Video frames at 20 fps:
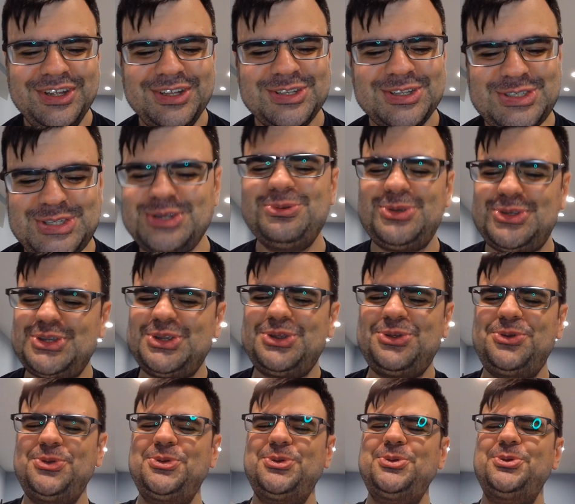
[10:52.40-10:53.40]
Choo choo!
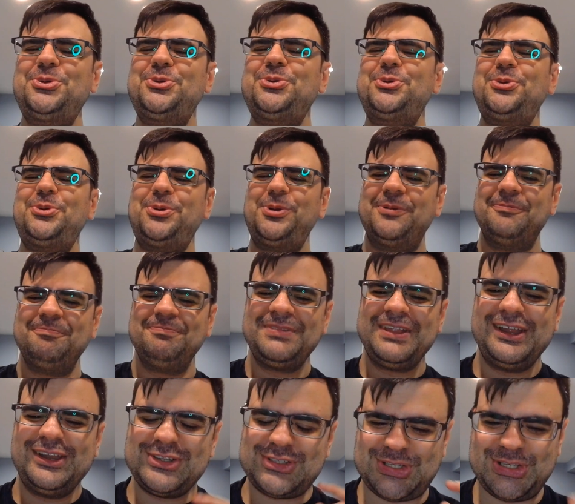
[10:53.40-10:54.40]

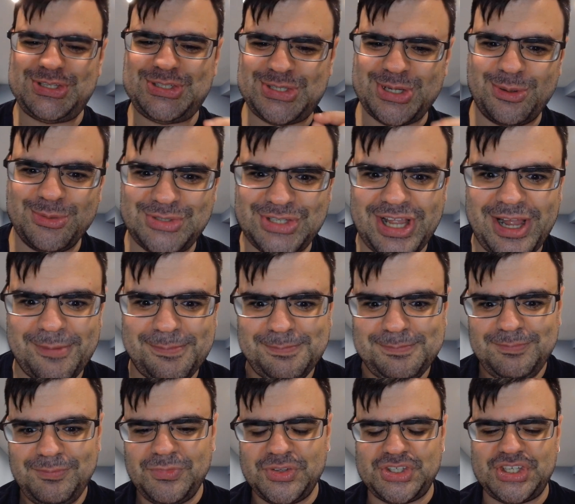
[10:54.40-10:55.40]
She shows
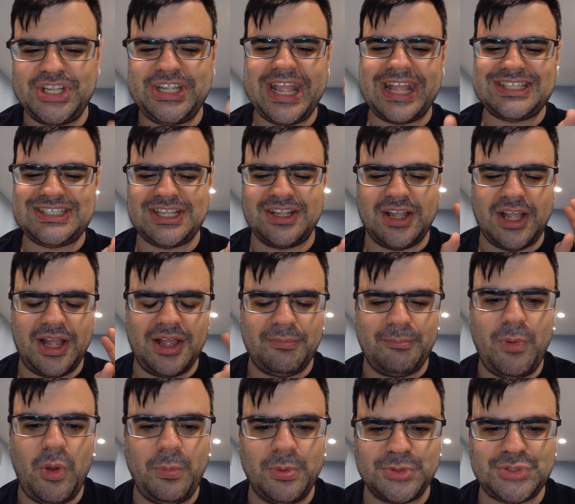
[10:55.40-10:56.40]
up. She gets a, a
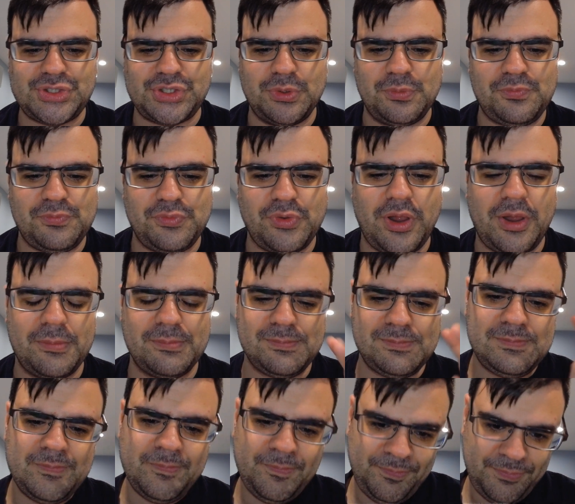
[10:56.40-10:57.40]
mobile suit from
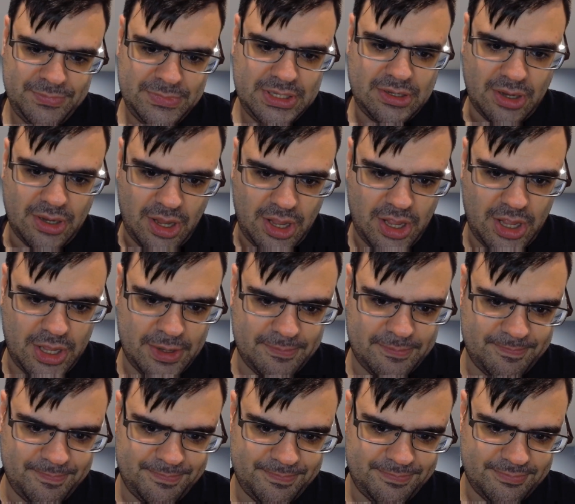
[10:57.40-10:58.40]

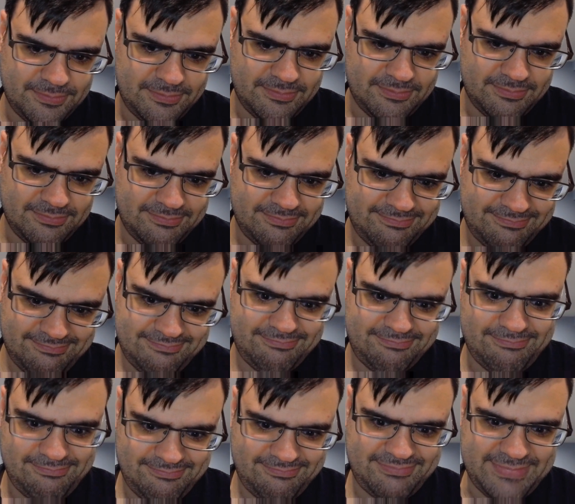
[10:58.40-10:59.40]
um,
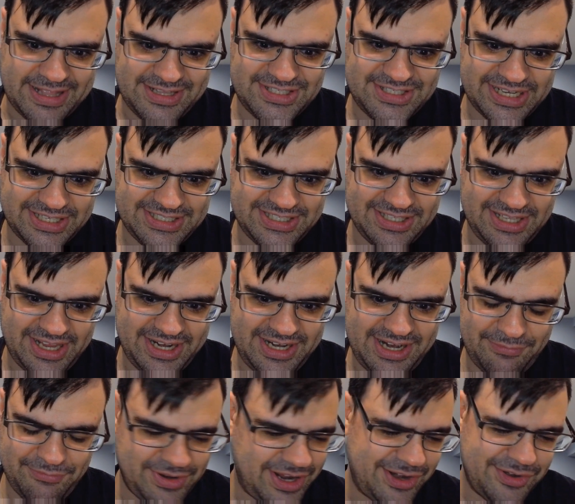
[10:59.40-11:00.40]
that sexy lady. I
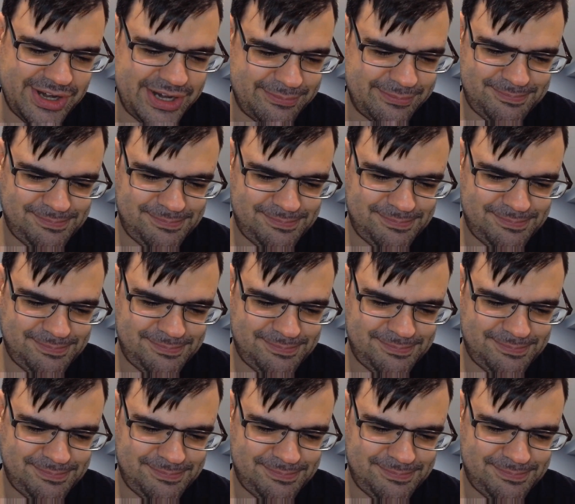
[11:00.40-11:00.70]
forgot her name